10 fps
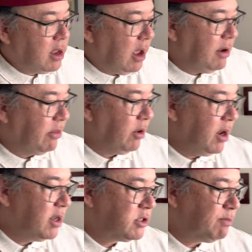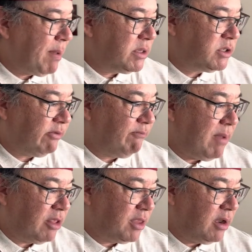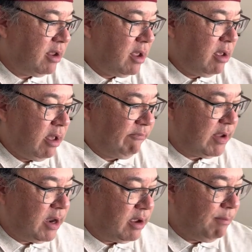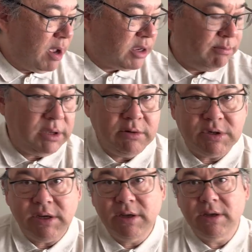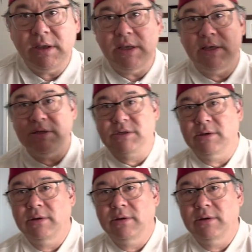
Another inexpensive method of getting a bucket mute is